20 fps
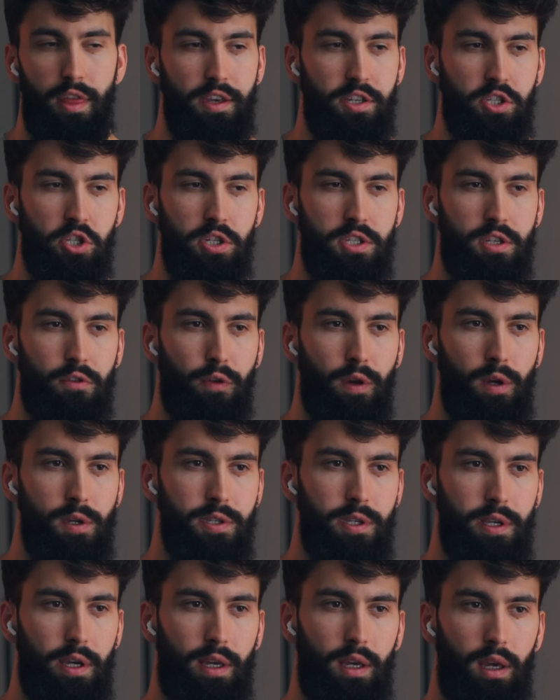This just
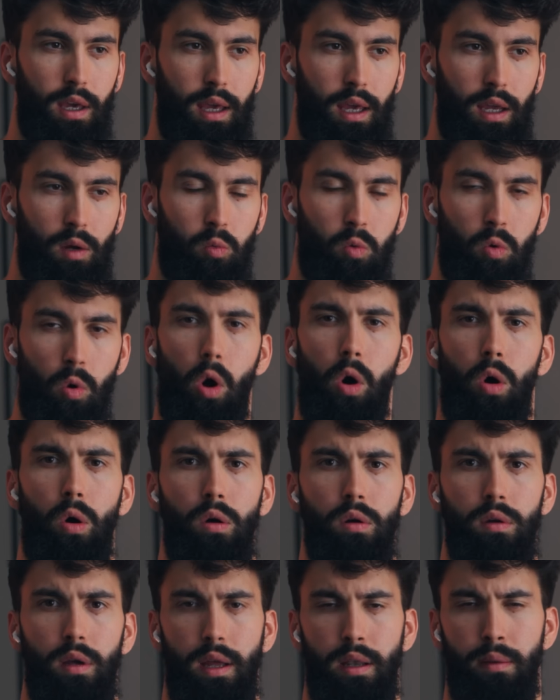feels like a
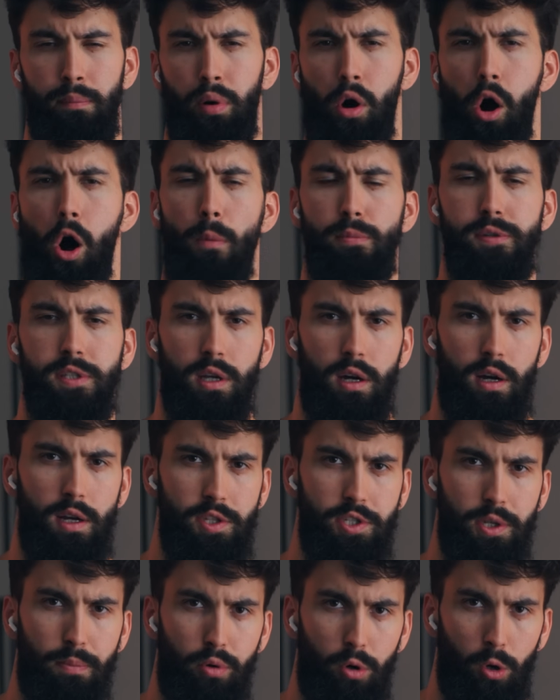wrong and pop
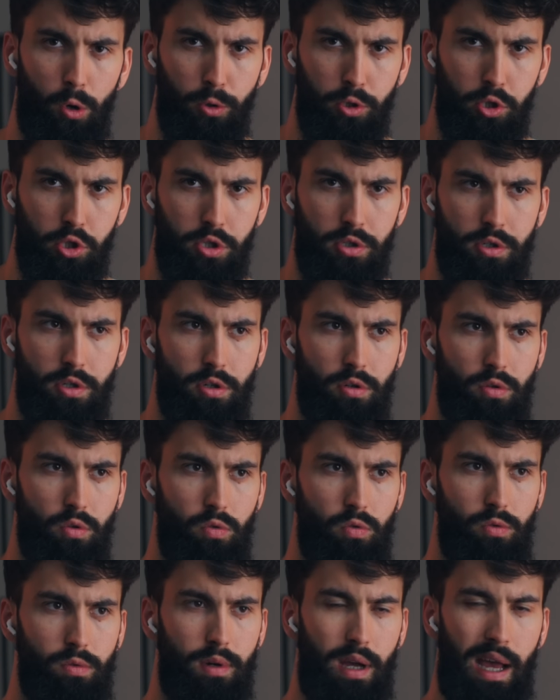science approach
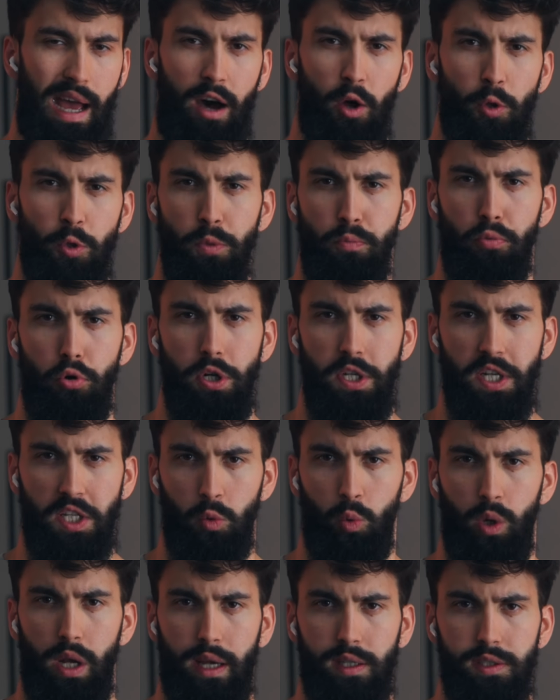to how to
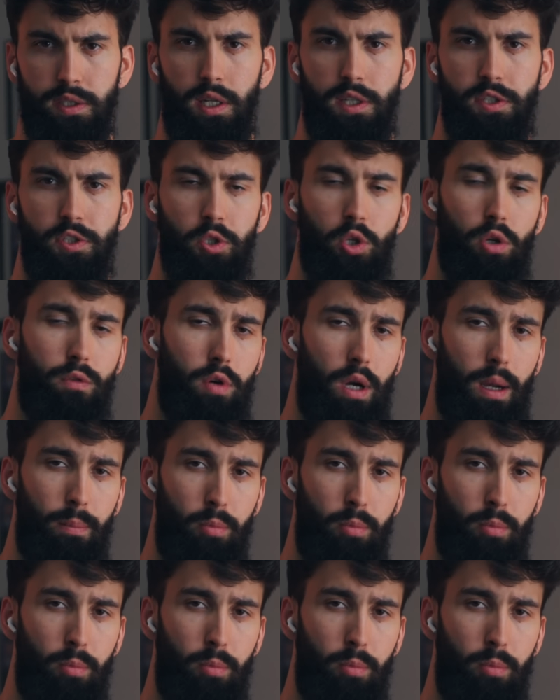predict what exercises are good for